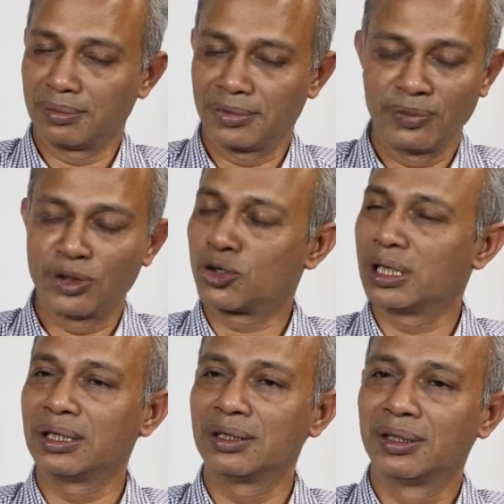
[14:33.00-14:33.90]

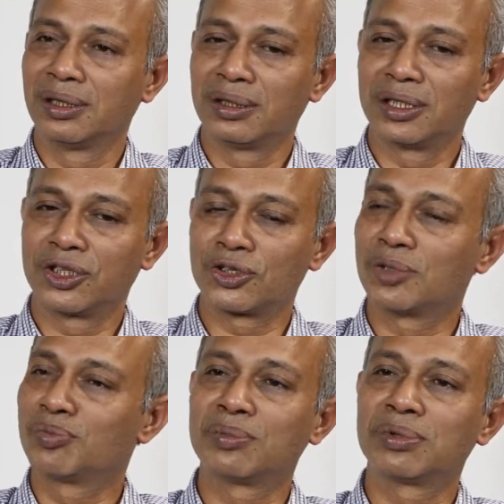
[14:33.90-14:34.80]
eventually it is
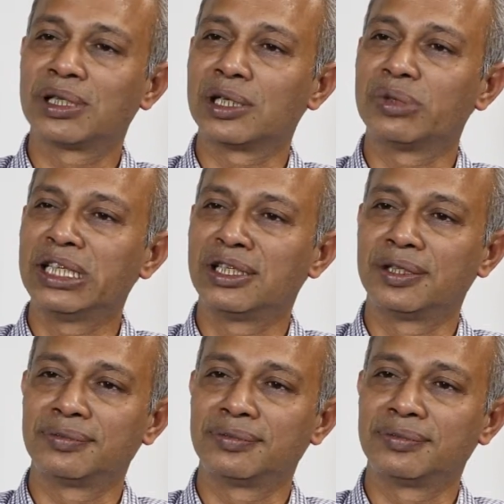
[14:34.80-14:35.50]
the people that win.